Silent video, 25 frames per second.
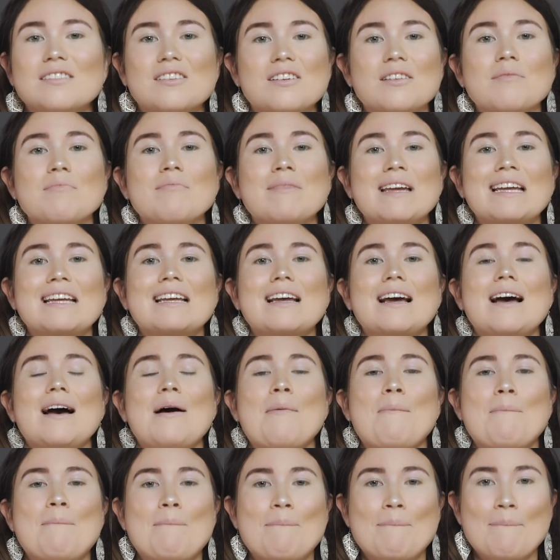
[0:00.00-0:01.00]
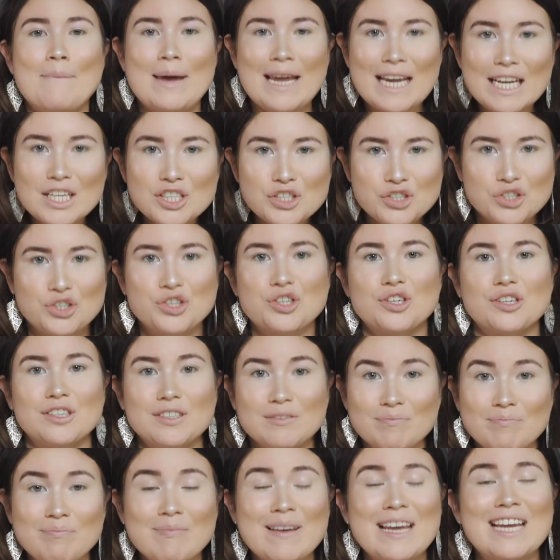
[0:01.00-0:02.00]
gonna make a major
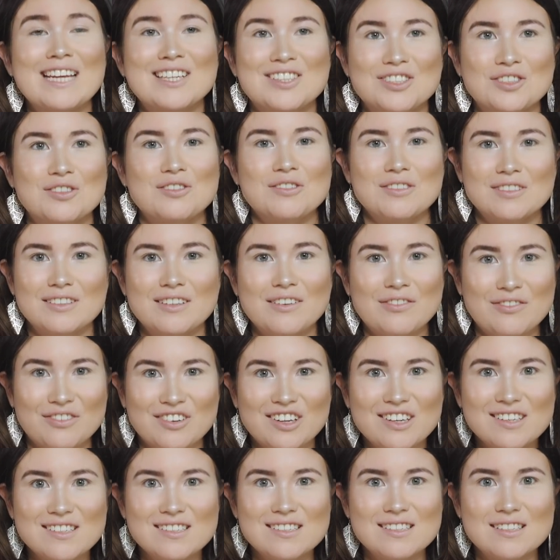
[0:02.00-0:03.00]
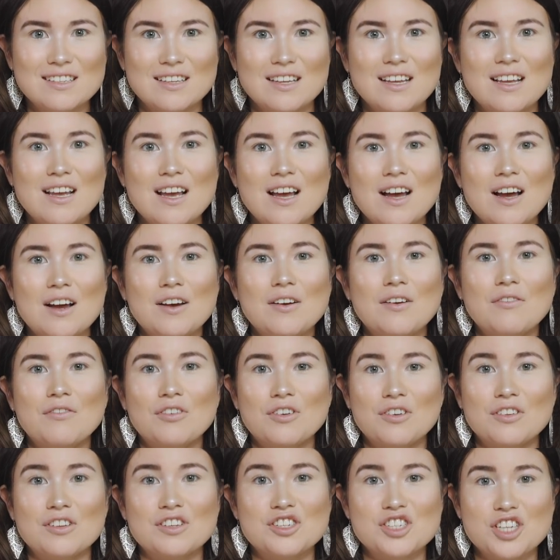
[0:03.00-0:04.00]
difference
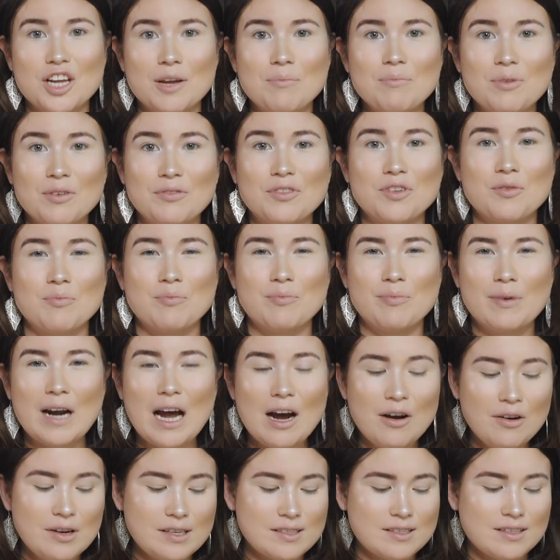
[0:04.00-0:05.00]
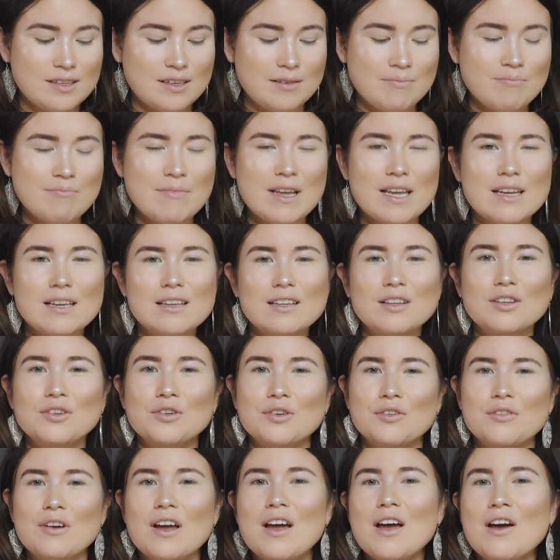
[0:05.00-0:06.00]
for the shape of your brow. It's gonna make it
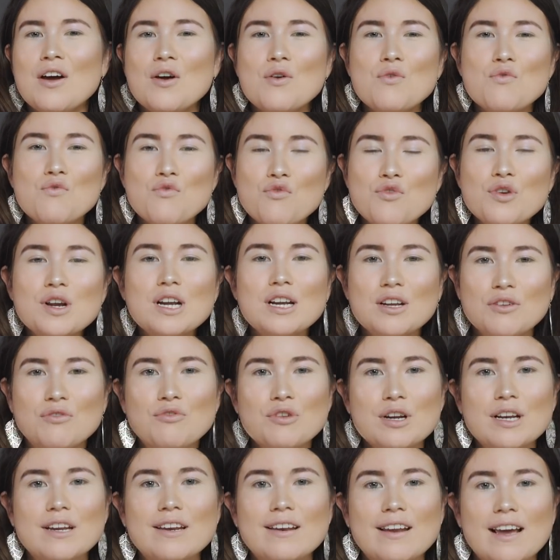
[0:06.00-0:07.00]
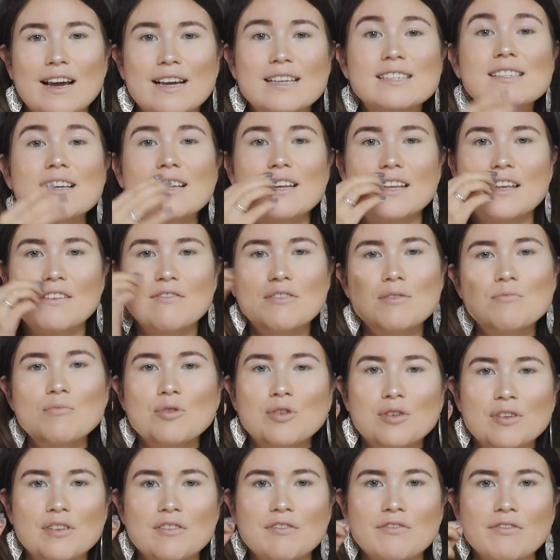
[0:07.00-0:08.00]
look really nice and even
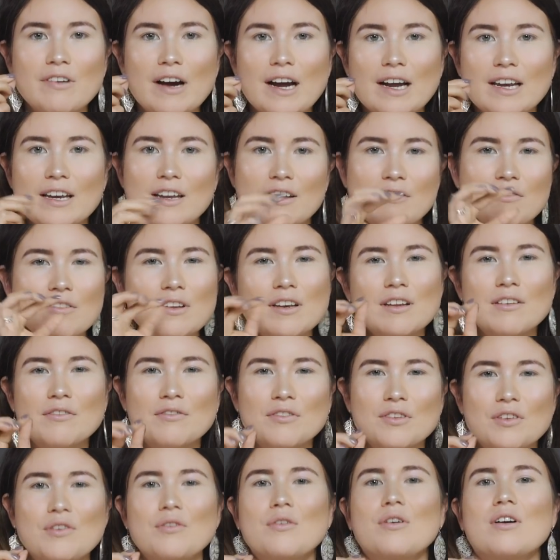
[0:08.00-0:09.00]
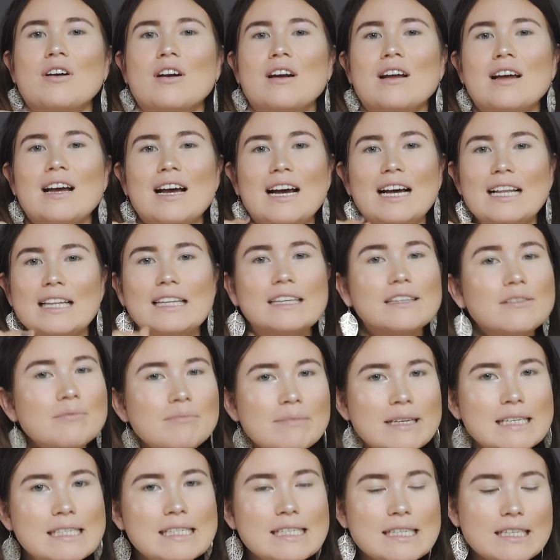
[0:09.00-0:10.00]
more defined, even if you are a little
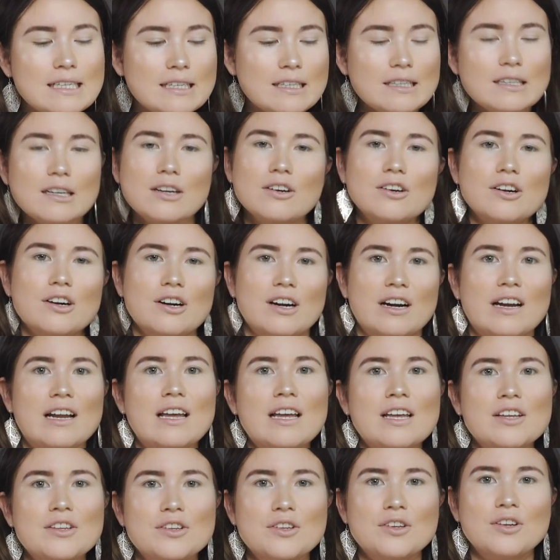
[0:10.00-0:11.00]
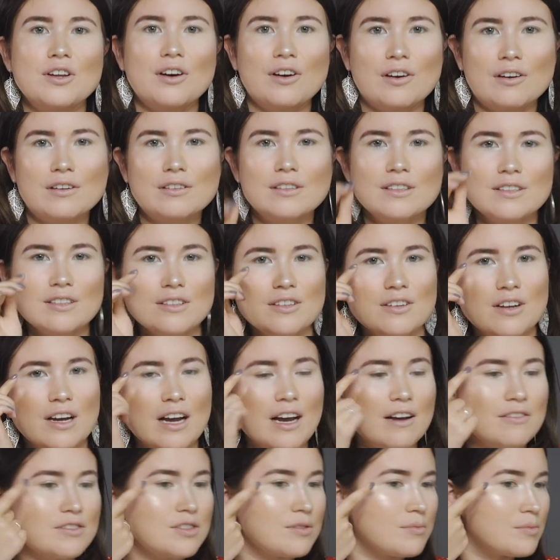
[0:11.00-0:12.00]
messy or you know
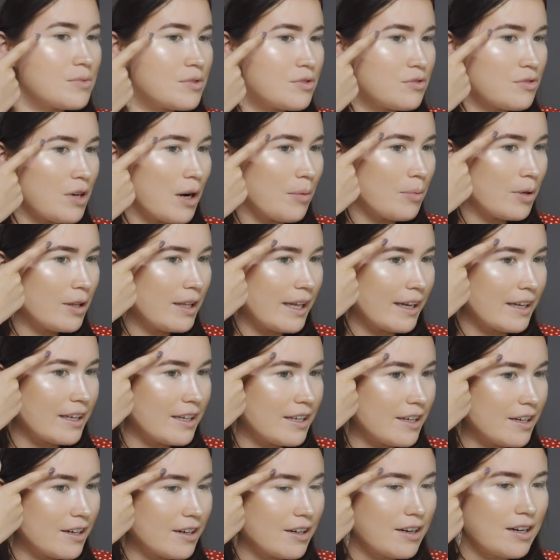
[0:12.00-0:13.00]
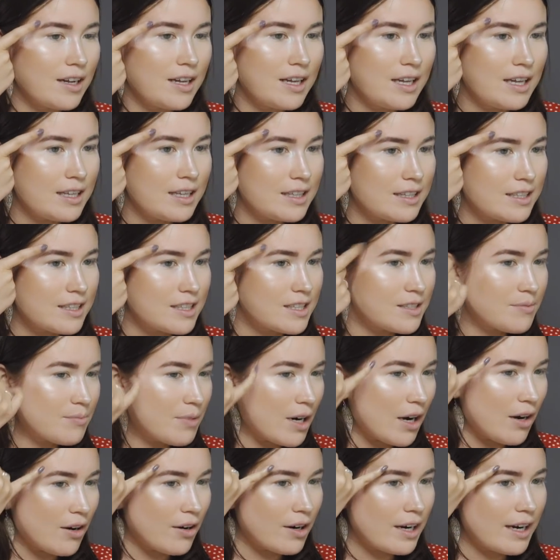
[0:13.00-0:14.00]
have some trouble. Like here, this
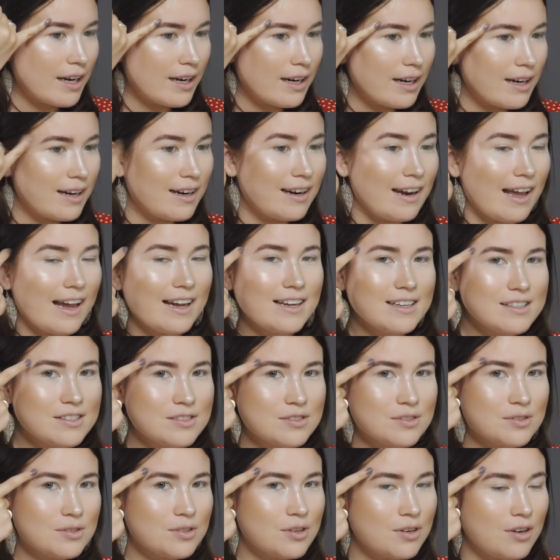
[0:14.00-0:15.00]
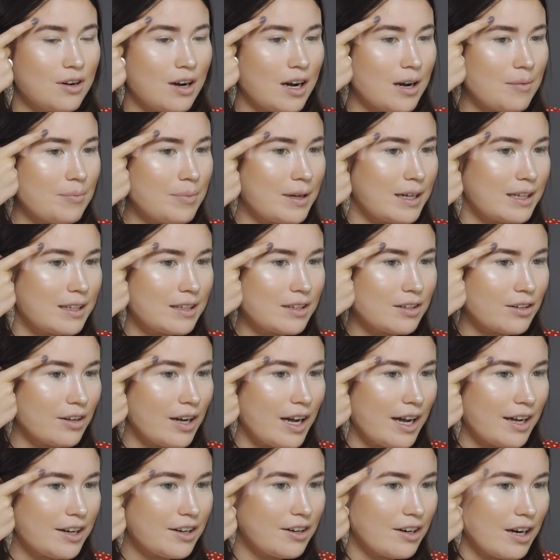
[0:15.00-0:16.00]
brow likes to go up a little
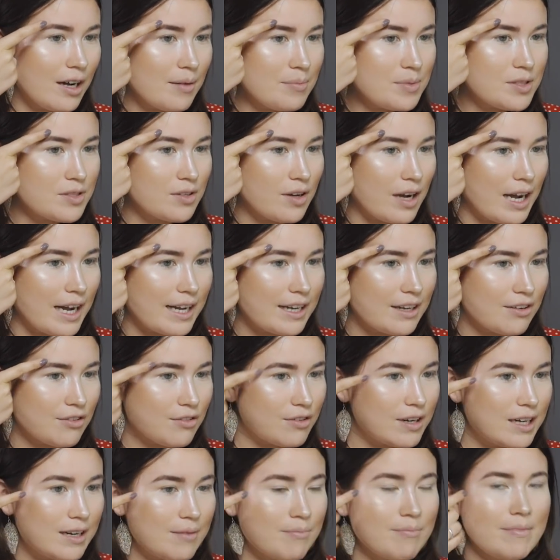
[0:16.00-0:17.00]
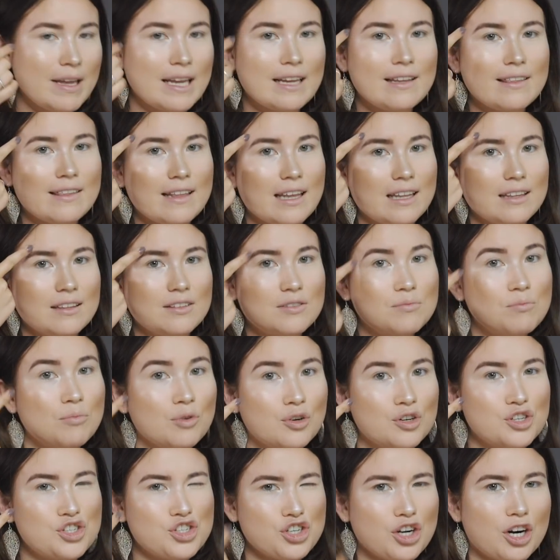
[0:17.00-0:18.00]
higher up, so I can really make that
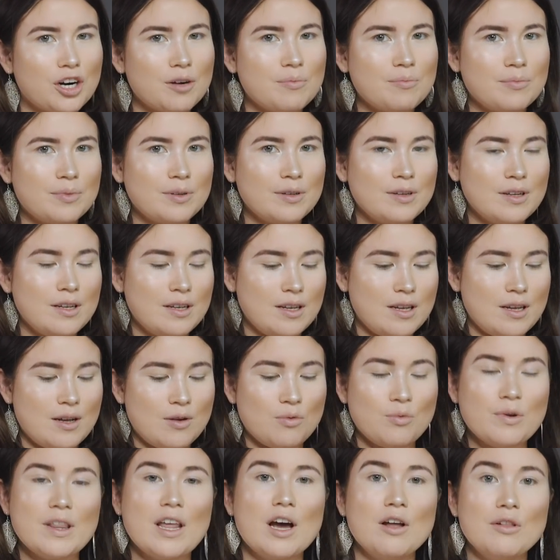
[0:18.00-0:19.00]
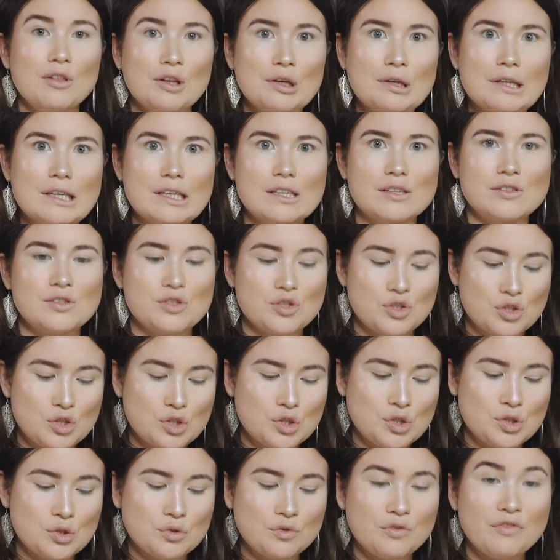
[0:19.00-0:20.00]
more sharp without looking
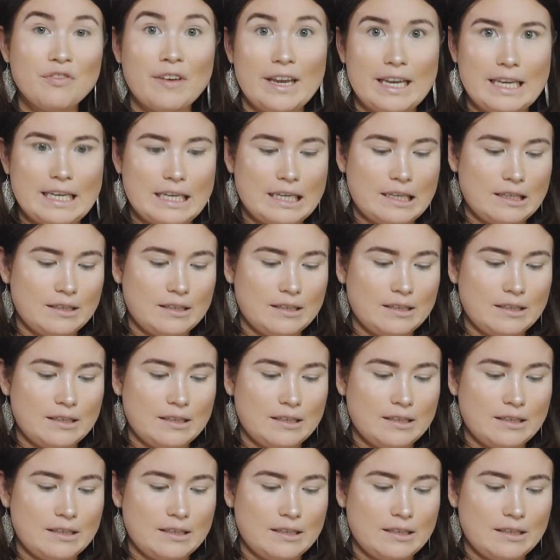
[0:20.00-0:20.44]
too fake.